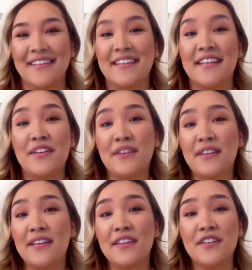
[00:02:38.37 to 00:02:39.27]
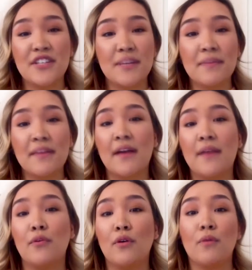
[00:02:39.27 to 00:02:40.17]
Then you can either ship
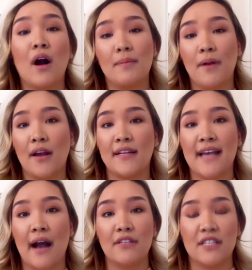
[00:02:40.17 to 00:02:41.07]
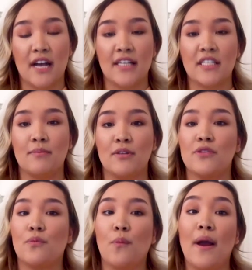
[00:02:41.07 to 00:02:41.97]
them or walk products out to
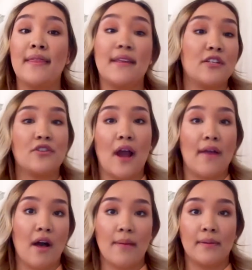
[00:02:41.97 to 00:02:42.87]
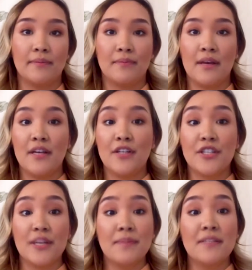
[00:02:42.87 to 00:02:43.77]
customers when they drive up.
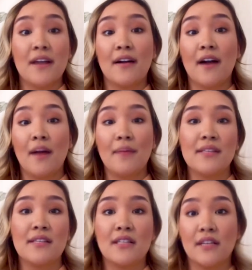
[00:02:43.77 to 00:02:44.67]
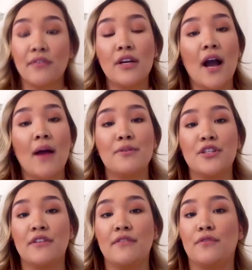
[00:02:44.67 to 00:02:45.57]
Shipt.com is a delivery
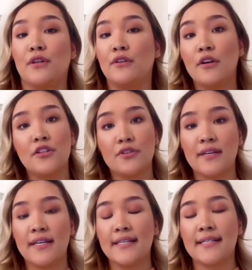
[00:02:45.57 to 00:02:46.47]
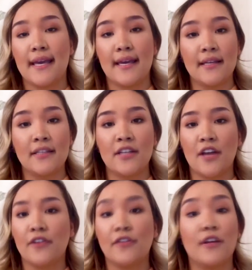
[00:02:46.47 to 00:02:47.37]
option for groceries and
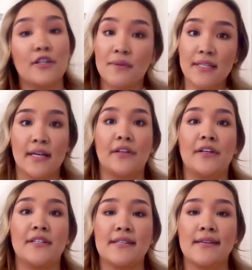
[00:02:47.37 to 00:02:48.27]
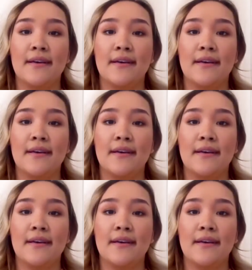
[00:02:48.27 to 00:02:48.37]
other large retailers.